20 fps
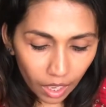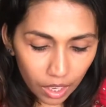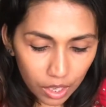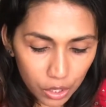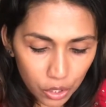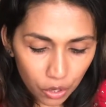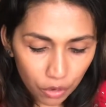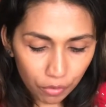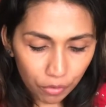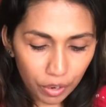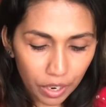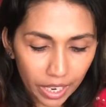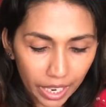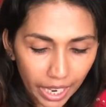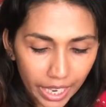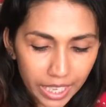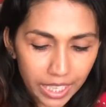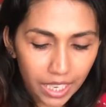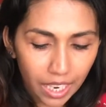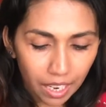So for
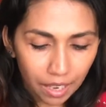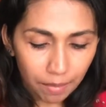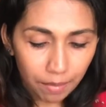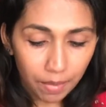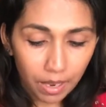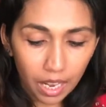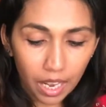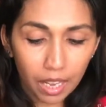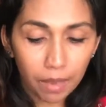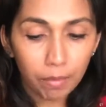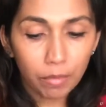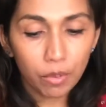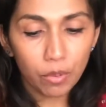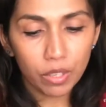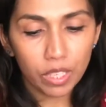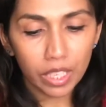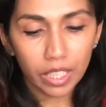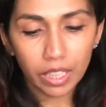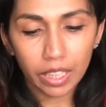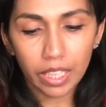nighttime, I'm
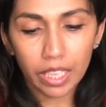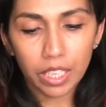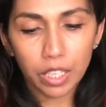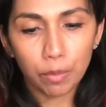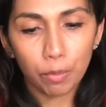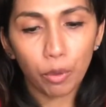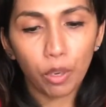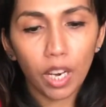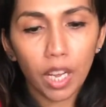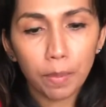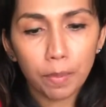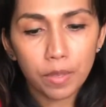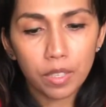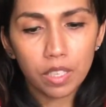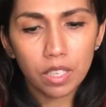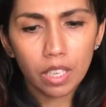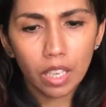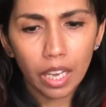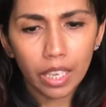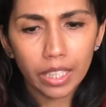using these
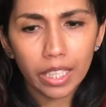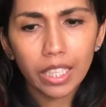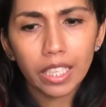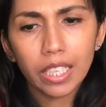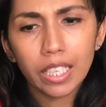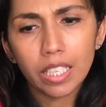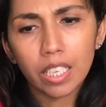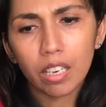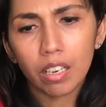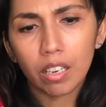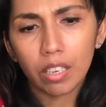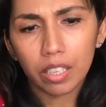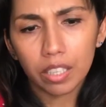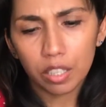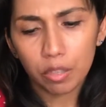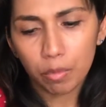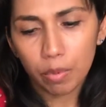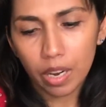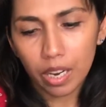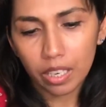pull-ups. I think these are
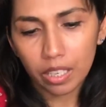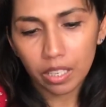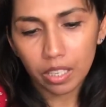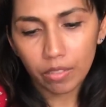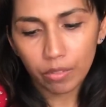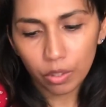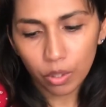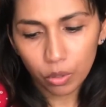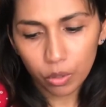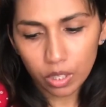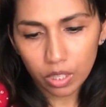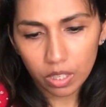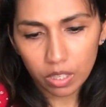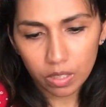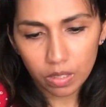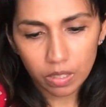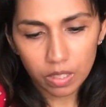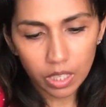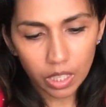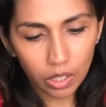Huggies brand, even though it
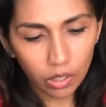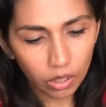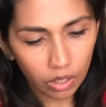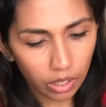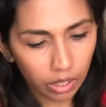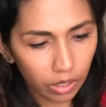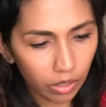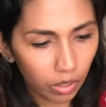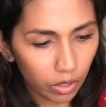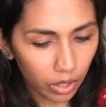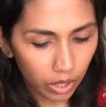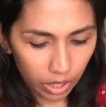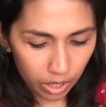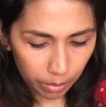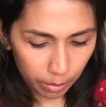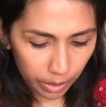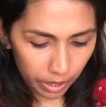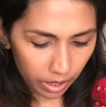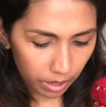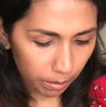doesn't say on
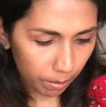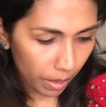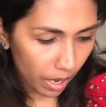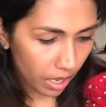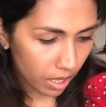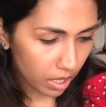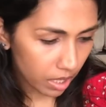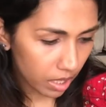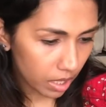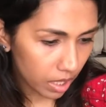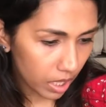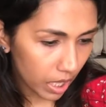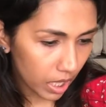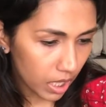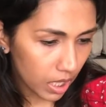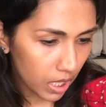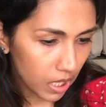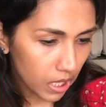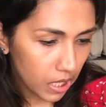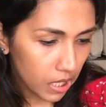here, but the box
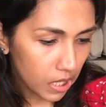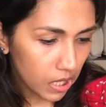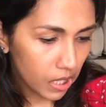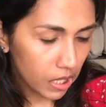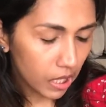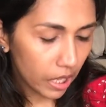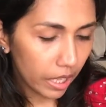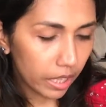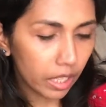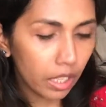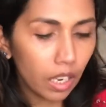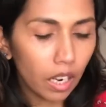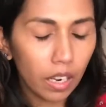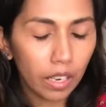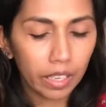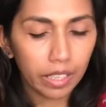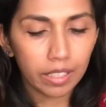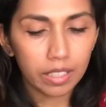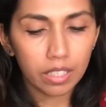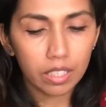said I think
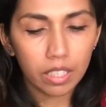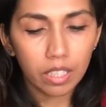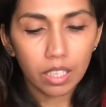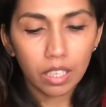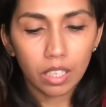Huggies.